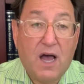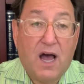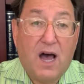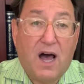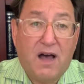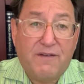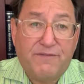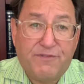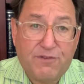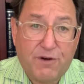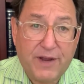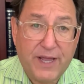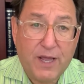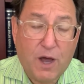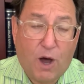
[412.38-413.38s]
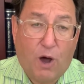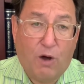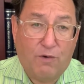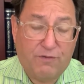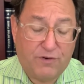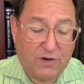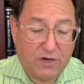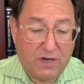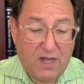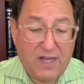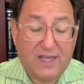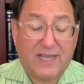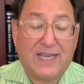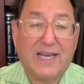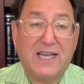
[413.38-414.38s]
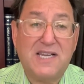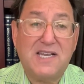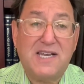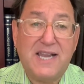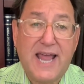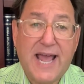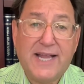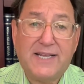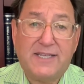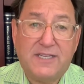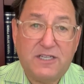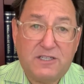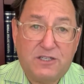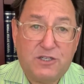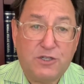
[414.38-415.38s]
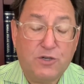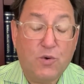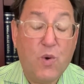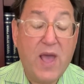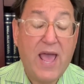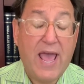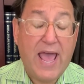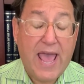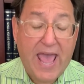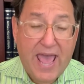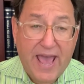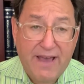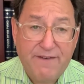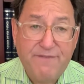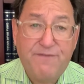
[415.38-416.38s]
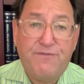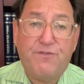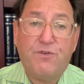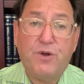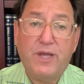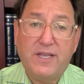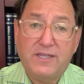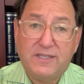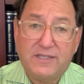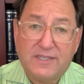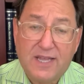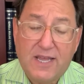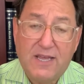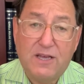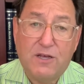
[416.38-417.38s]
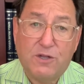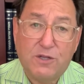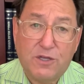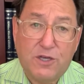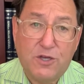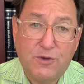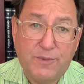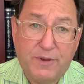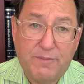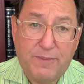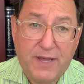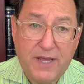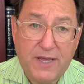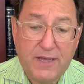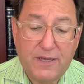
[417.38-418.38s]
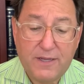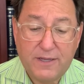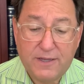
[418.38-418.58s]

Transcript: hovering over connected to every single human being.